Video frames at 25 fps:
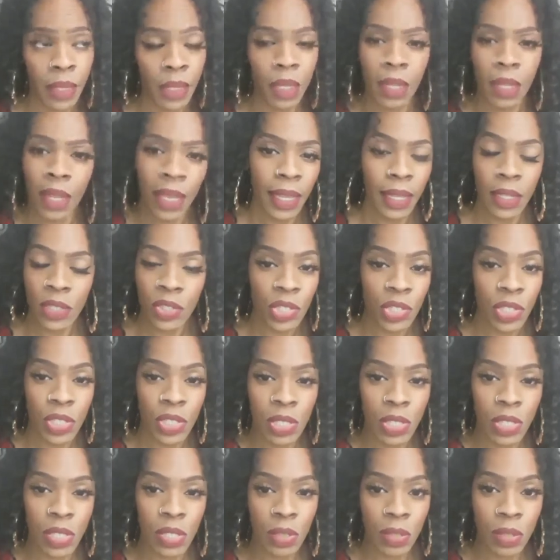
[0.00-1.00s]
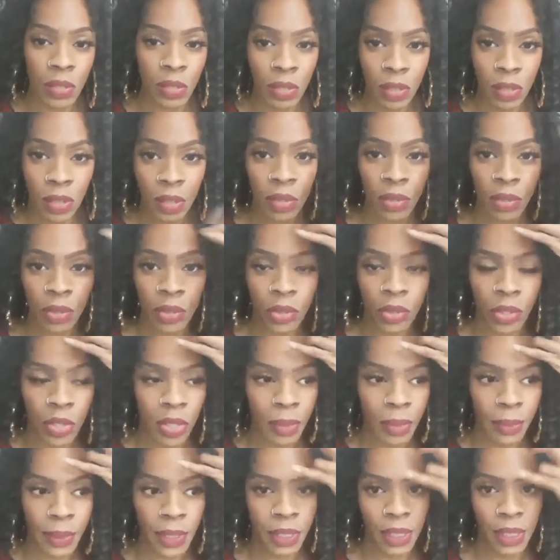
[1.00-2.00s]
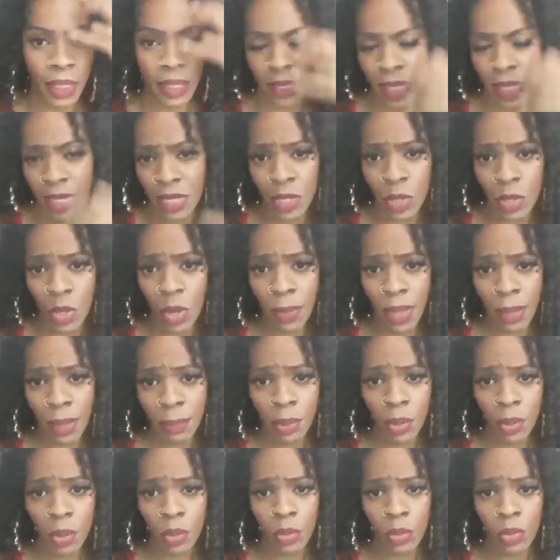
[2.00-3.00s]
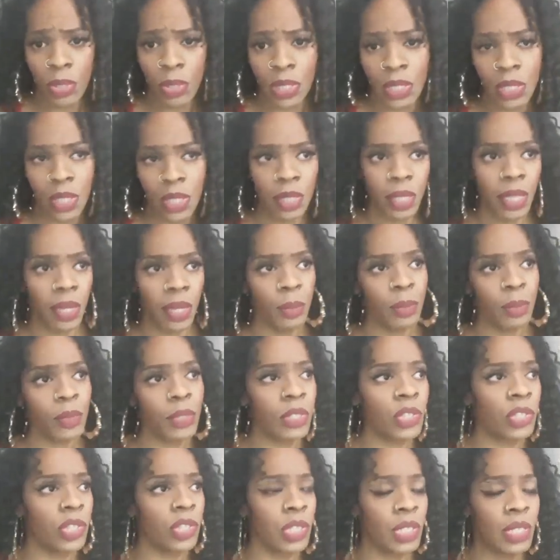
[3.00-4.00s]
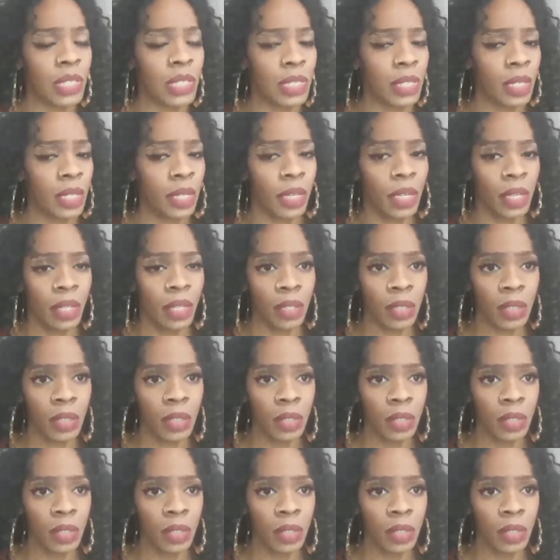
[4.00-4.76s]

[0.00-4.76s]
Like, just, you know what I mean? Like, they saw my post and they was just like,